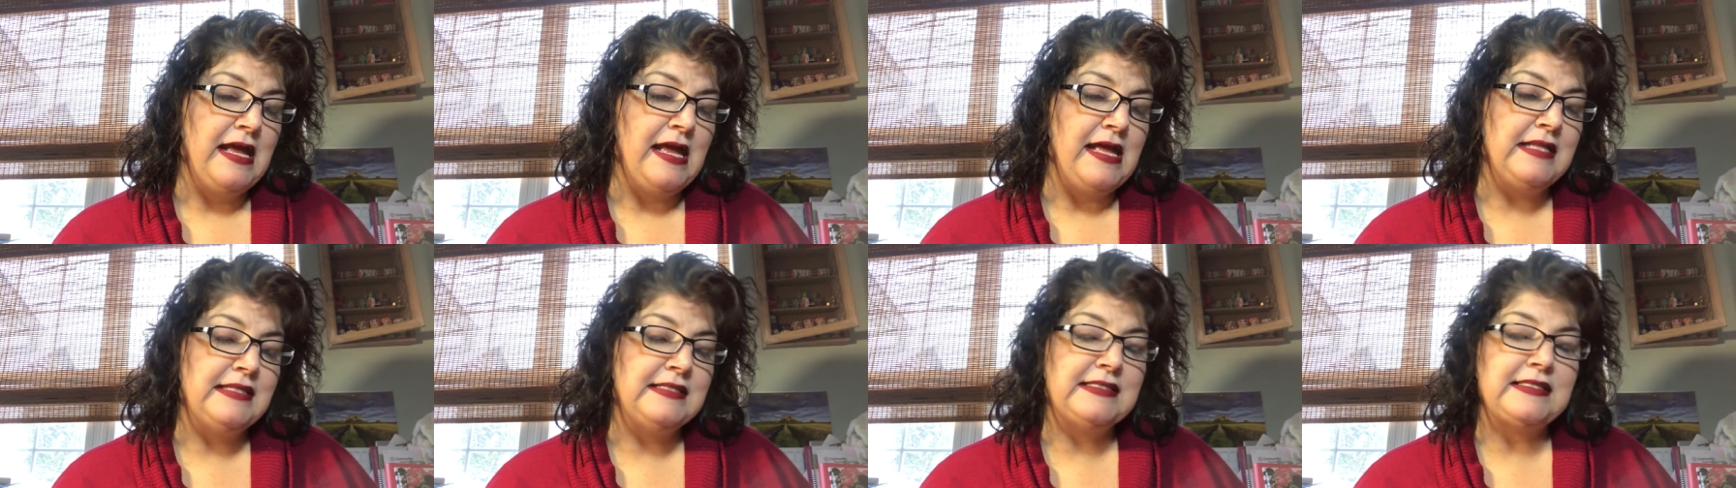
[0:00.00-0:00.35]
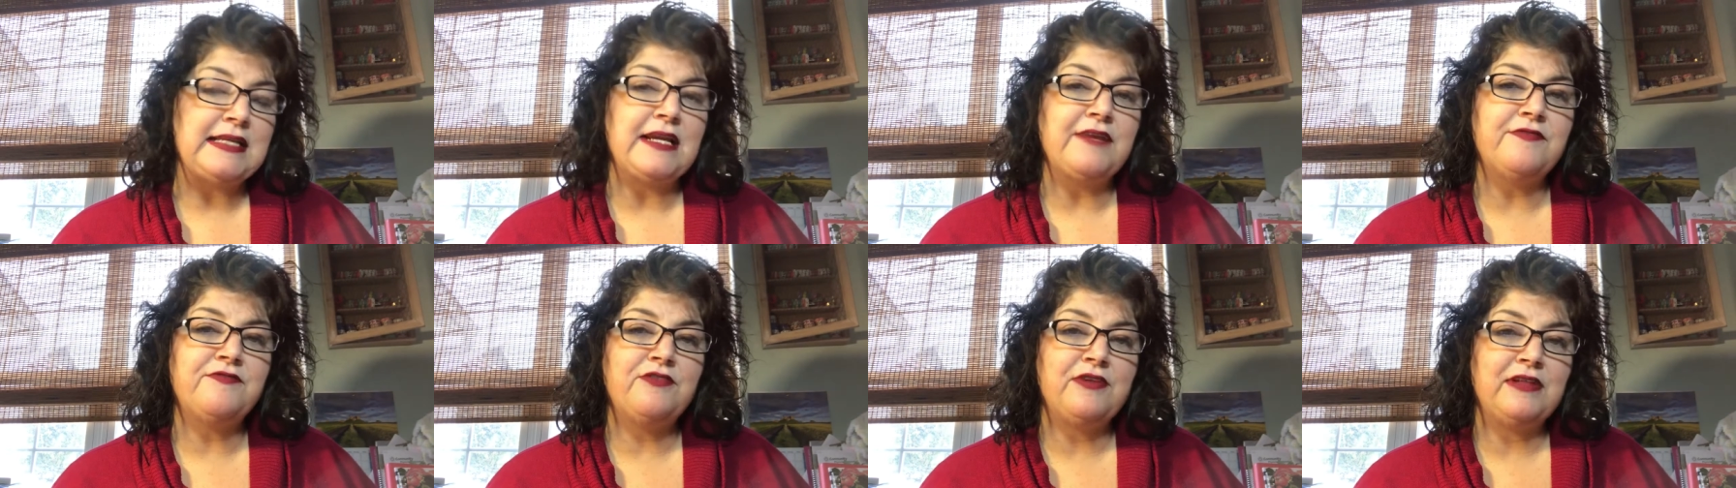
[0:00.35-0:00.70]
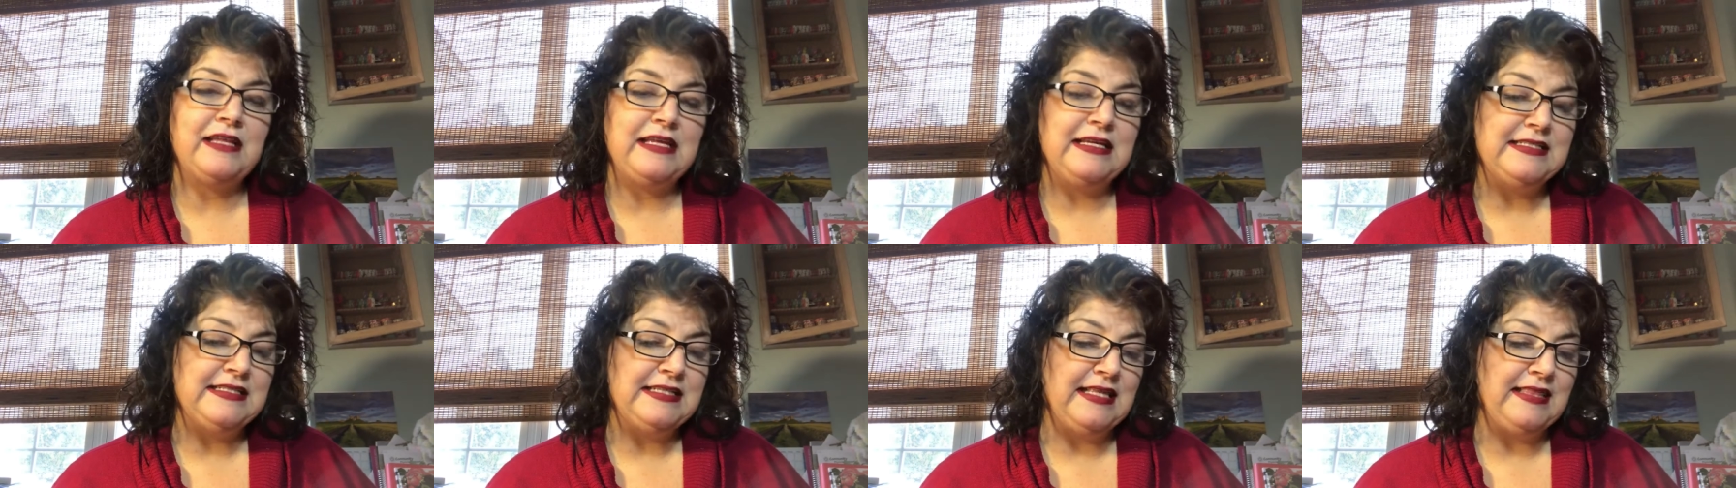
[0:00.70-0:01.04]
Instead of
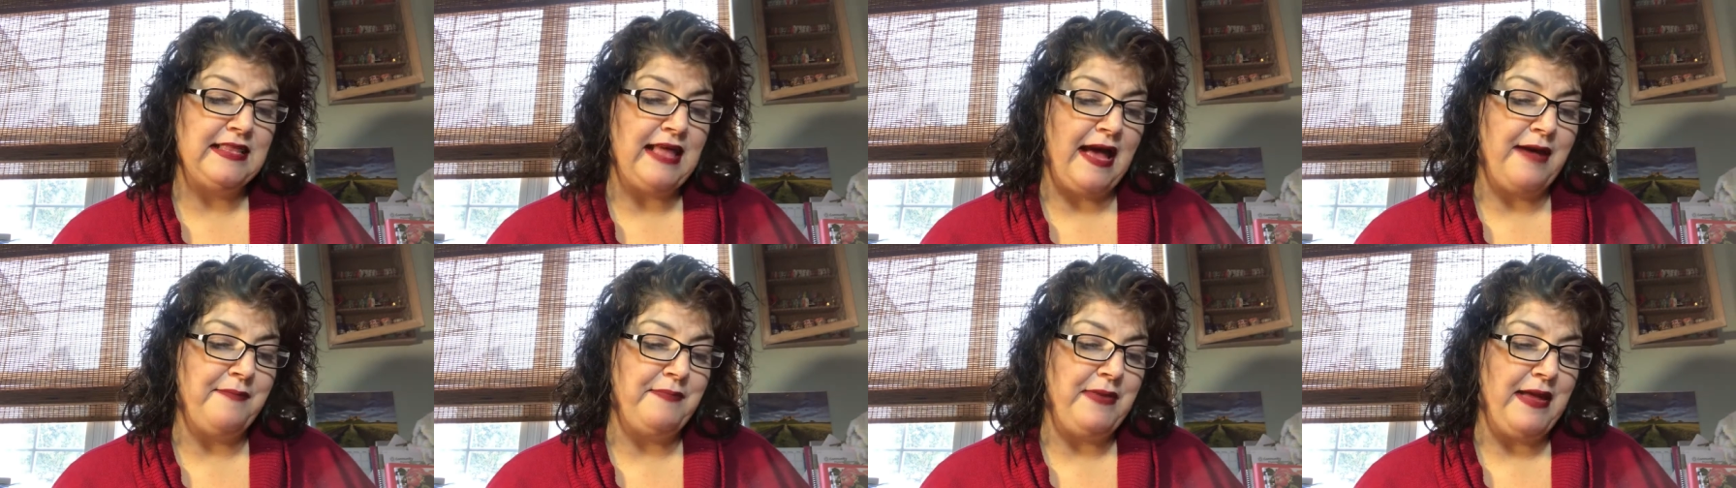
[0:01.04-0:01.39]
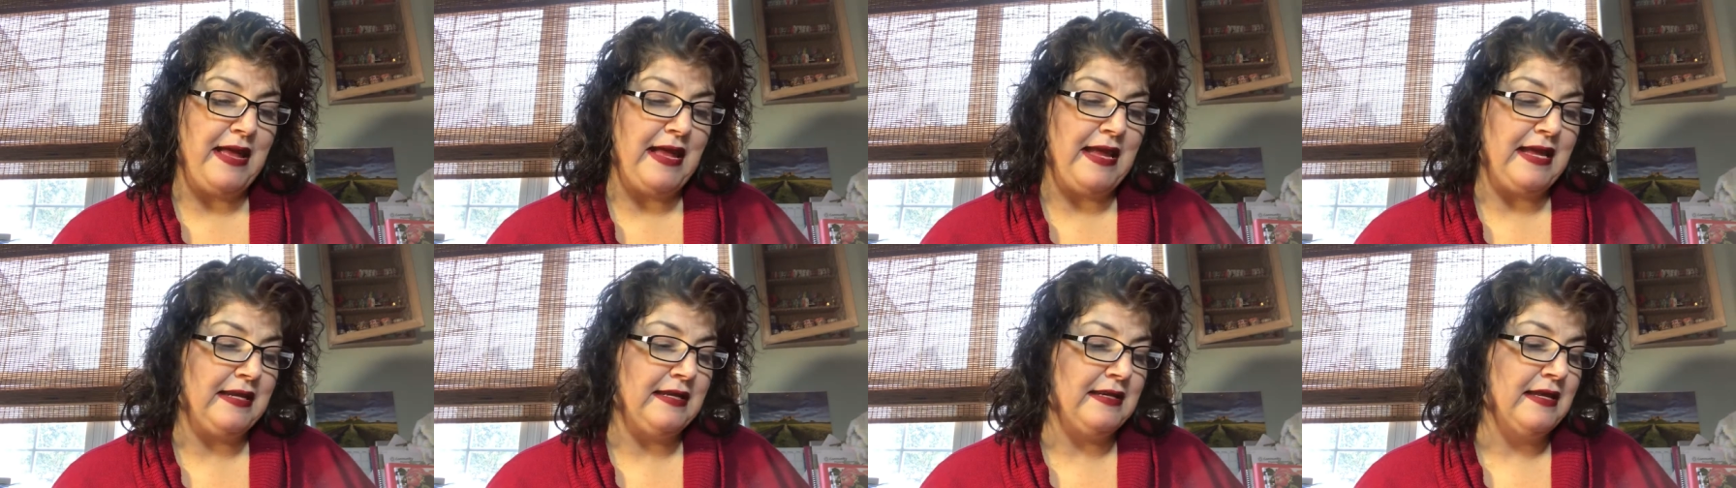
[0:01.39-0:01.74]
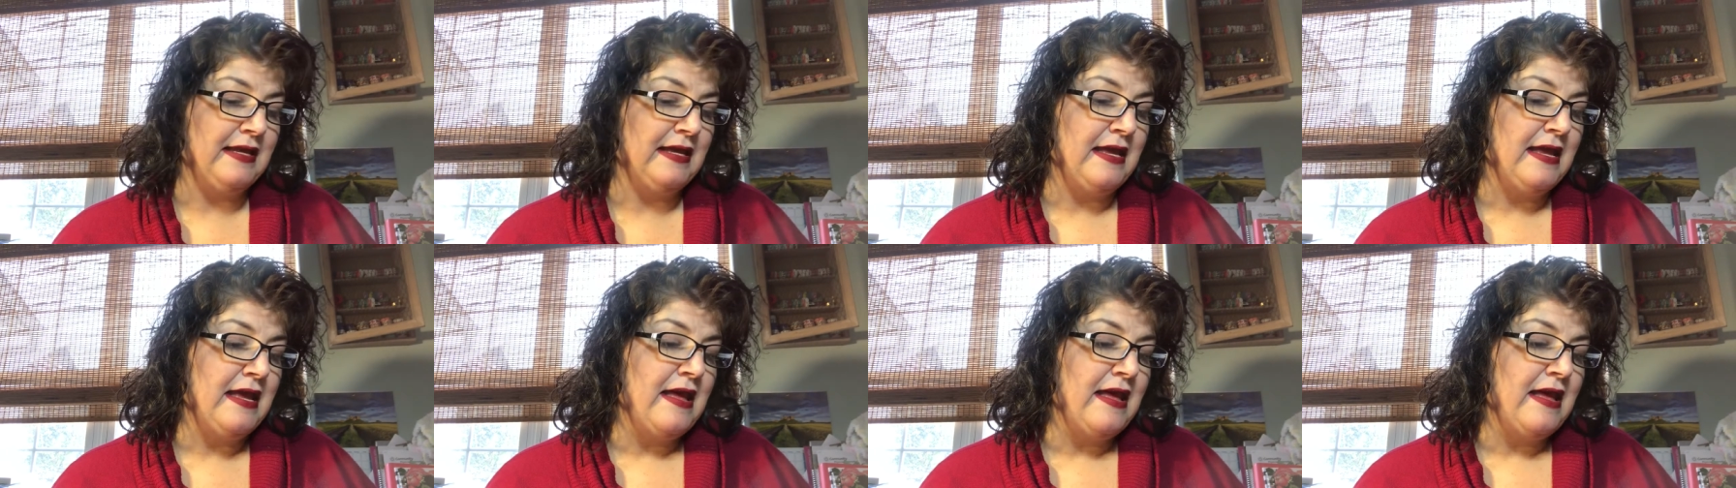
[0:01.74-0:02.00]
releasing that pain